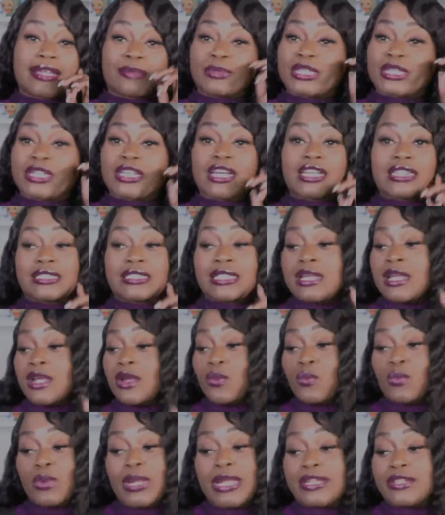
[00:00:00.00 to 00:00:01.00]
Because
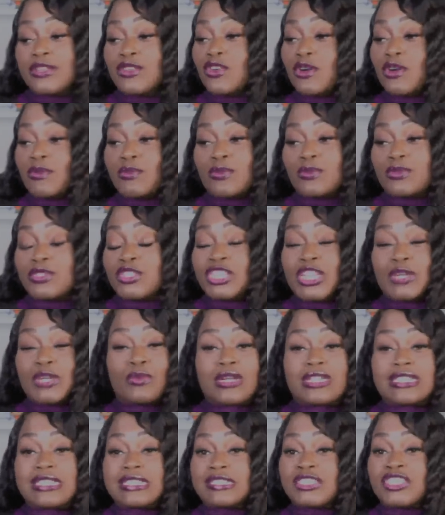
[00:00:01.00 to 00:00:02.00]
we knew she
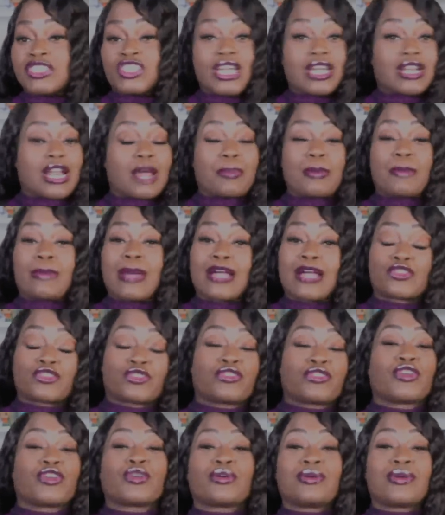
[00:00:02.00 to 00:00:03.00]
wouldn't shut up about
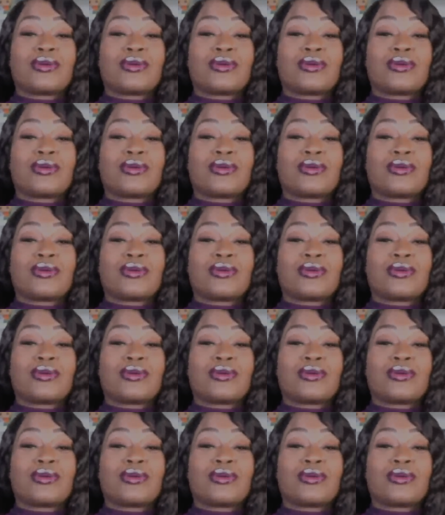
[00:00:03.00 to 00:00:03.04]
True.